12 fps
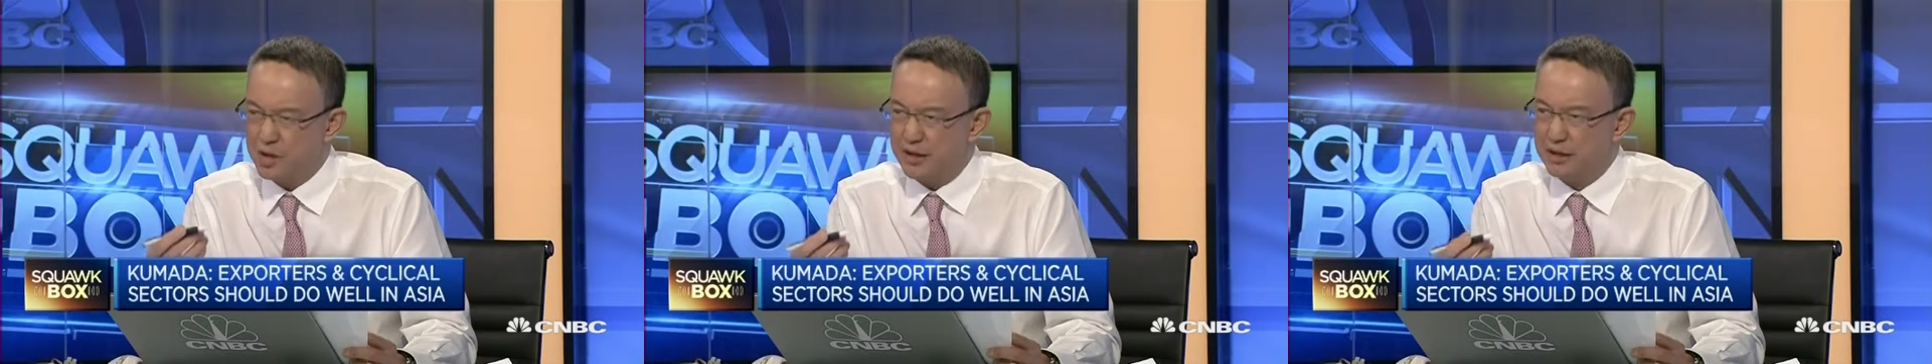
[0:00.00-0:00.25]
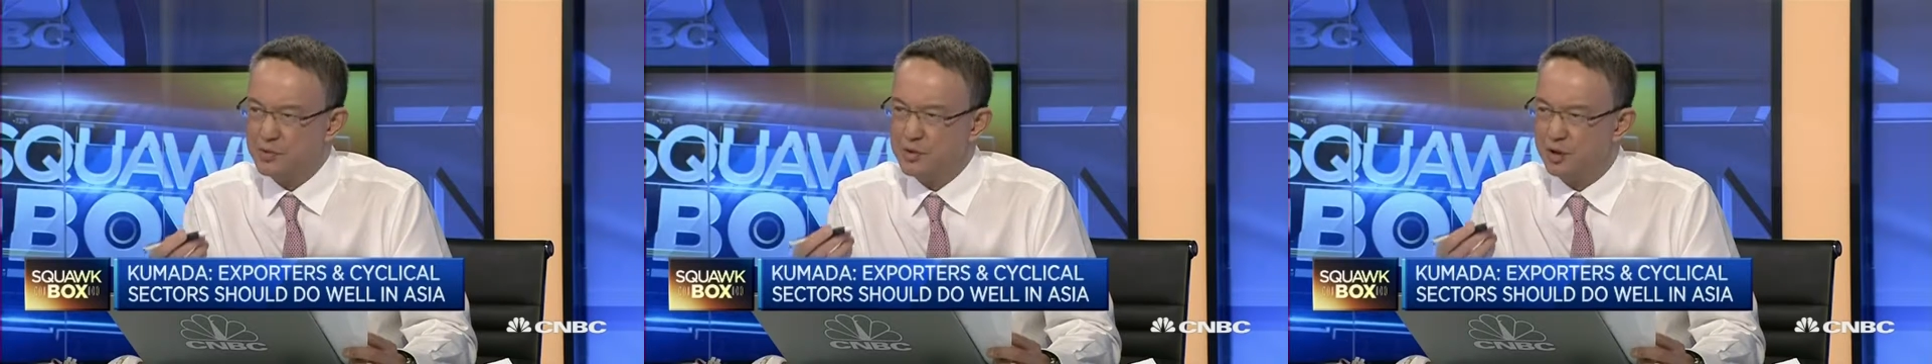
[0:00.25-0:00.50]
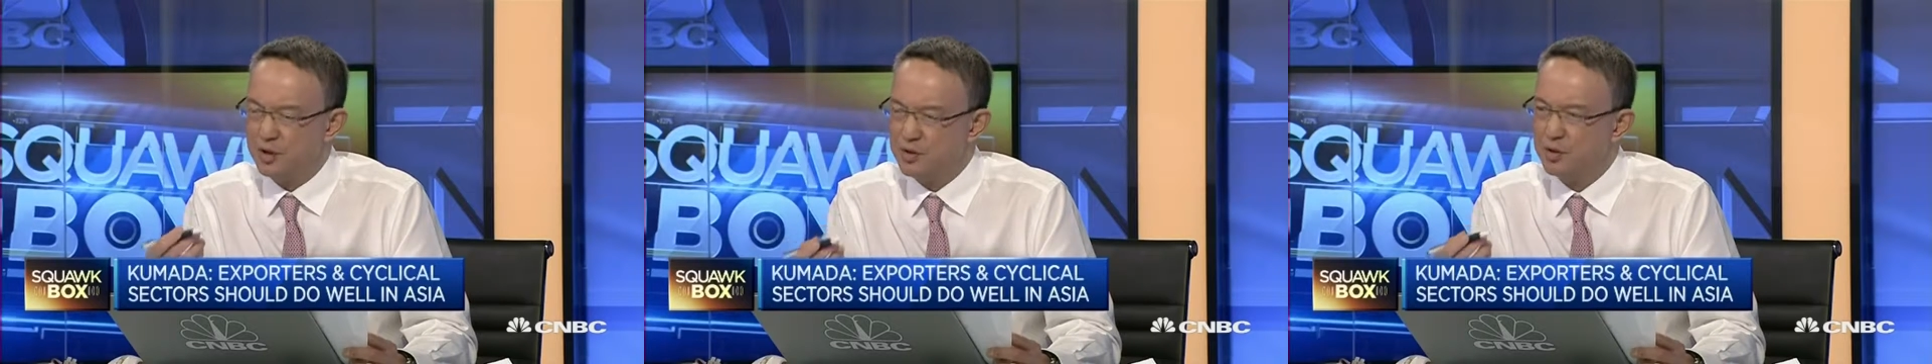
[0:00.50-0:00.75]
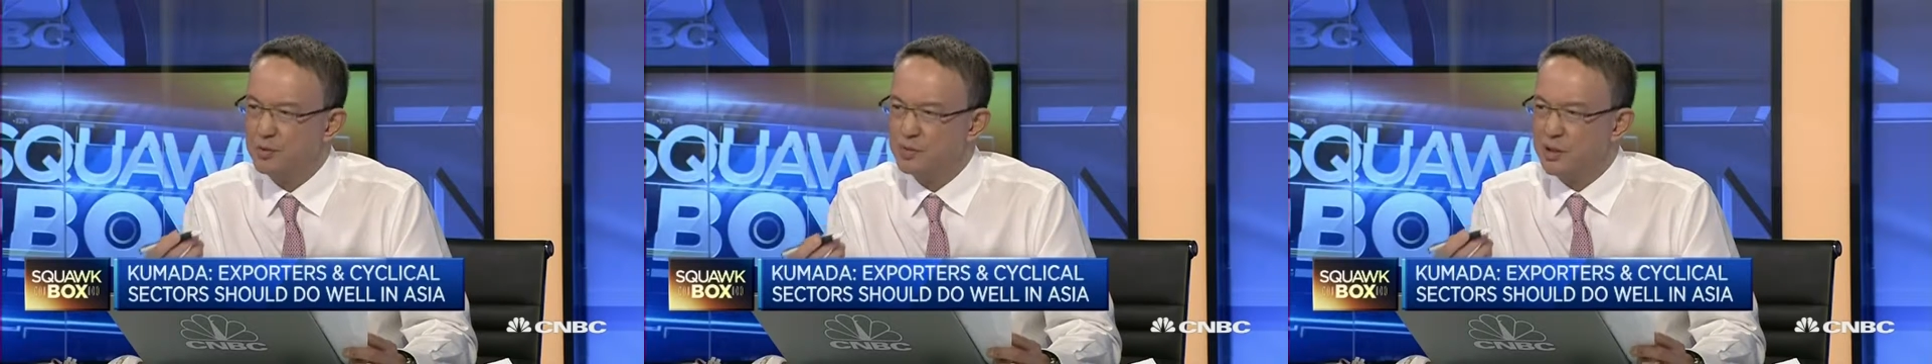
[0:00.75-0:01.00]
items in the
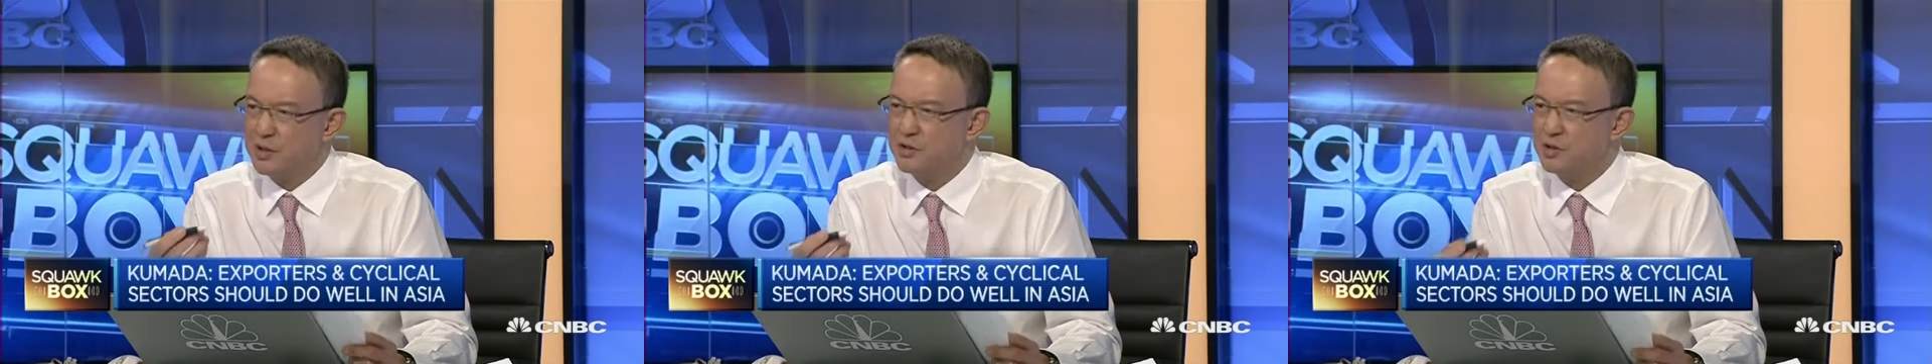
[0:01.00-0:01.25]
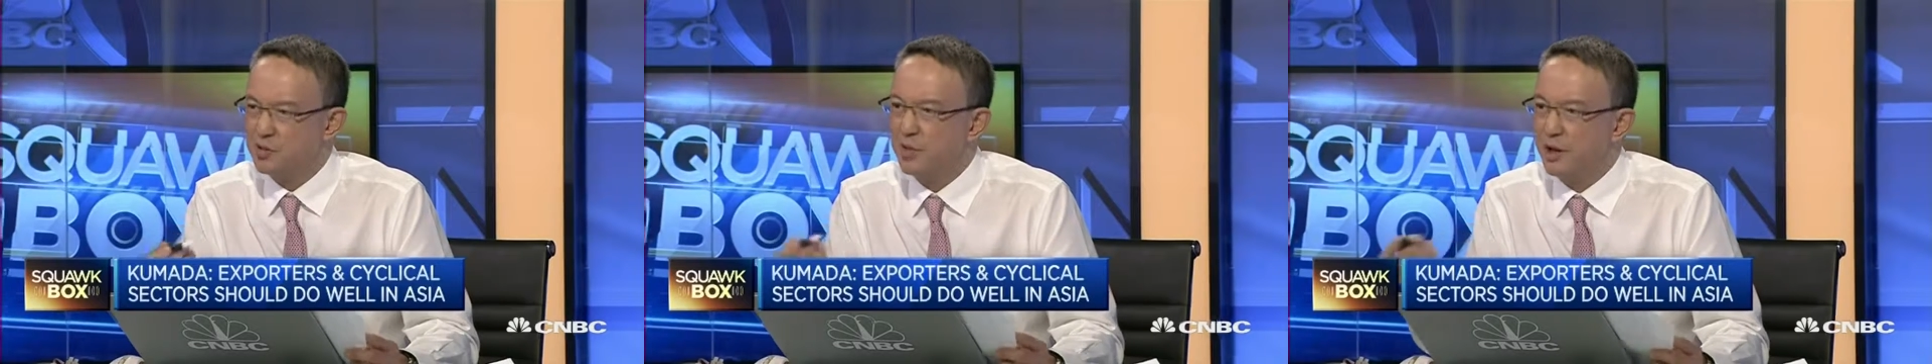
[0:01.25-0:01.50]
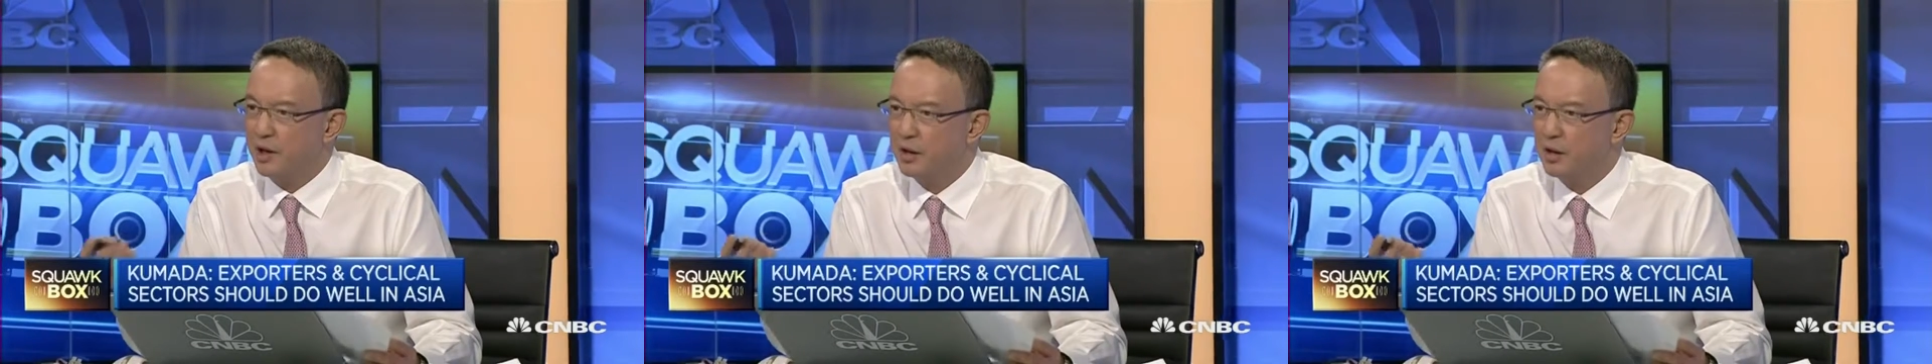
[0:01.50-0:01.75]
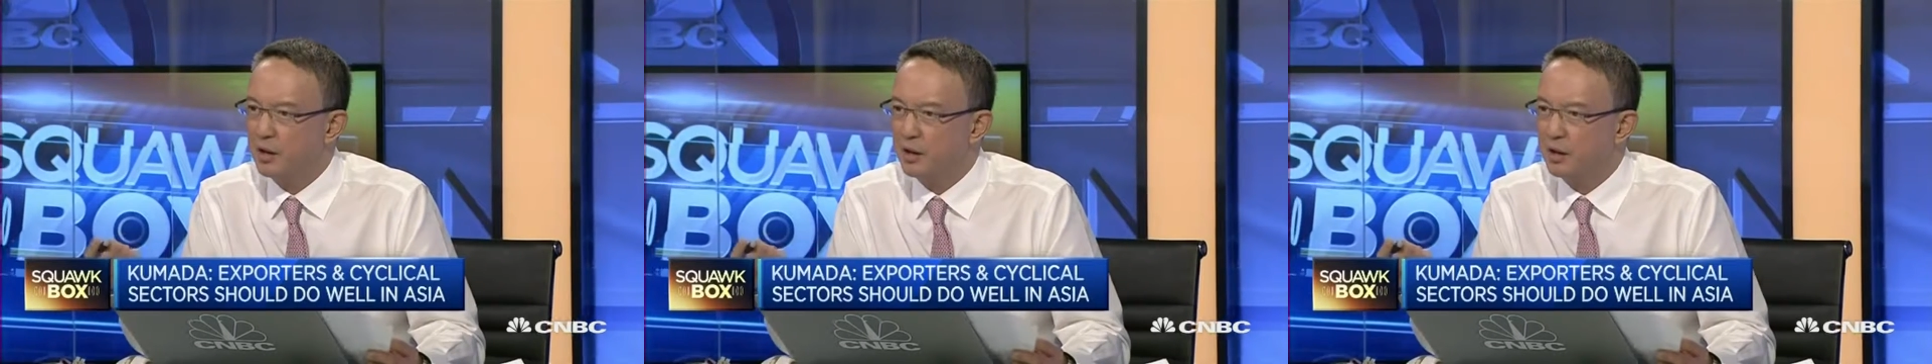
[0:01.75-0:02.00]
consumer space this week
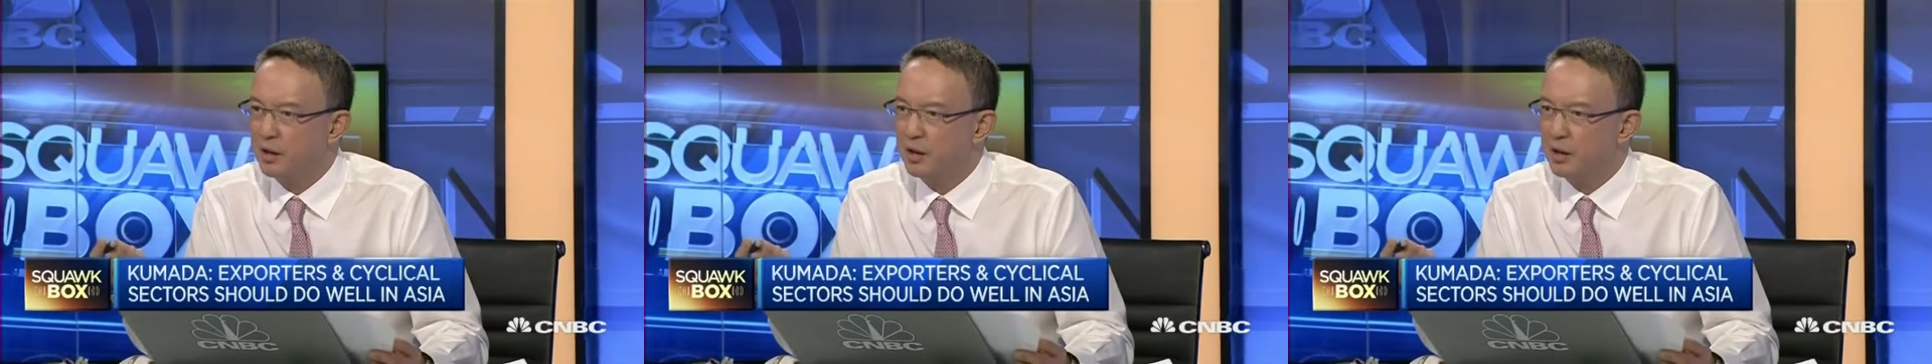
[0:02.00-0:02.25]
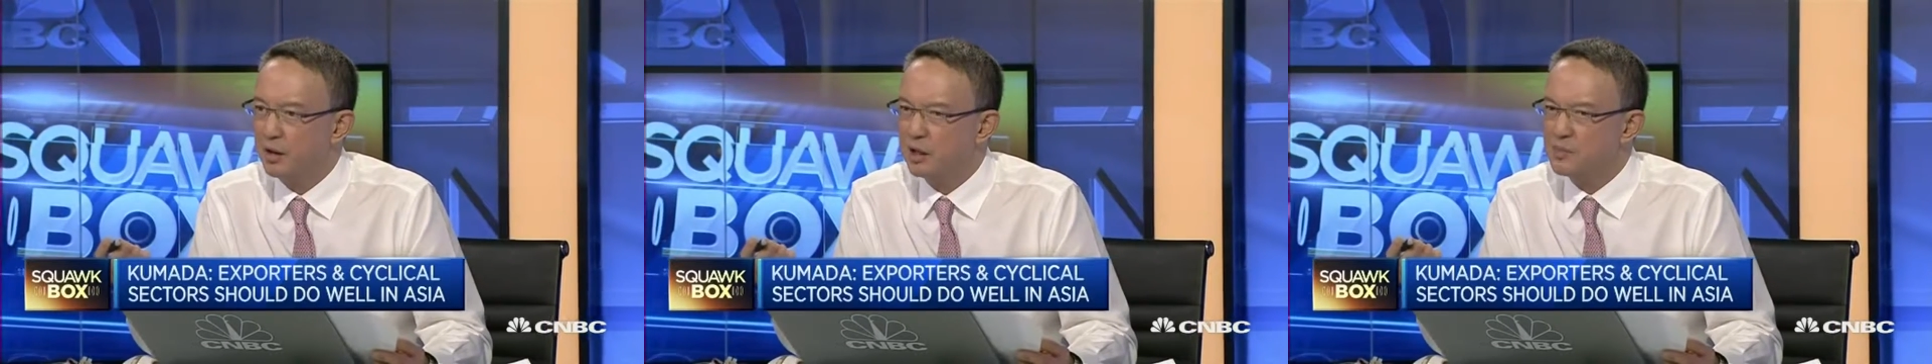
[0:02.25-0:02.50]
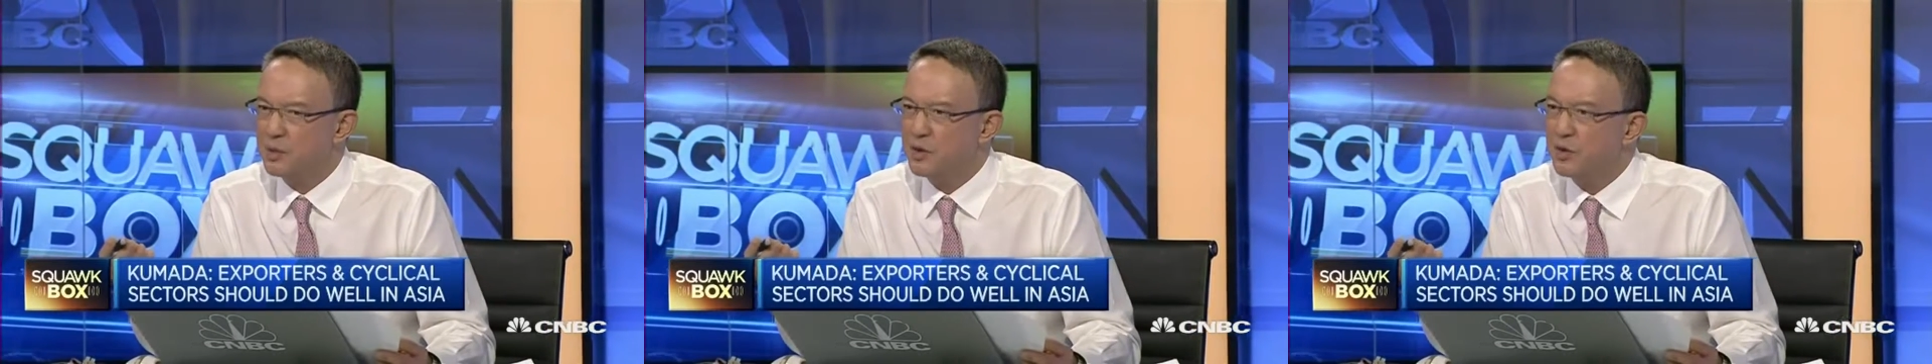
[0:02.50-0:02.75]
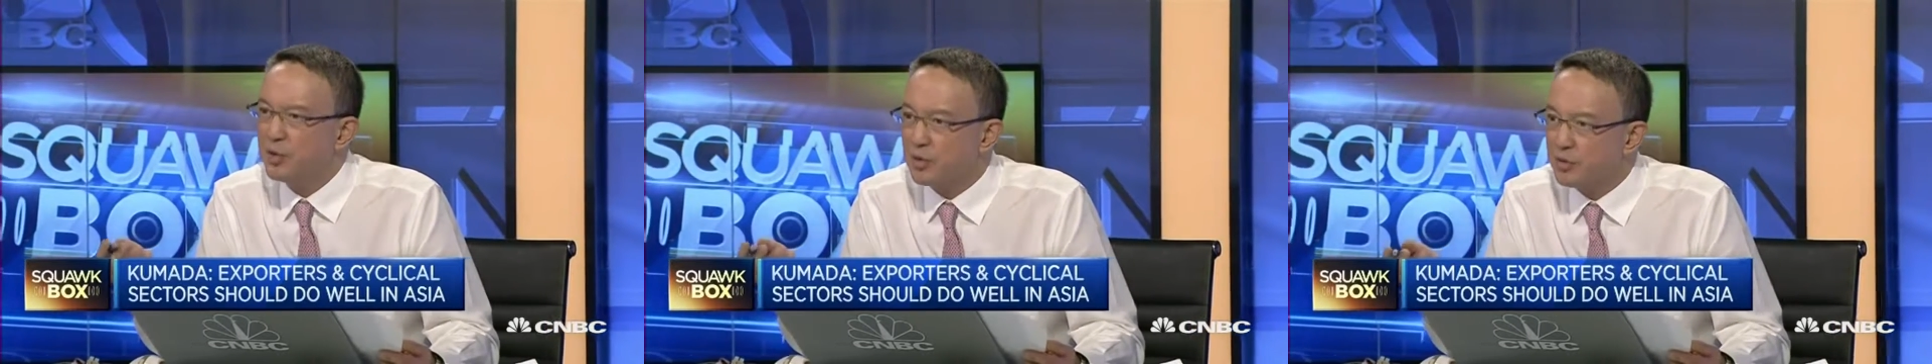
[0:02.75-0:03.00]
has been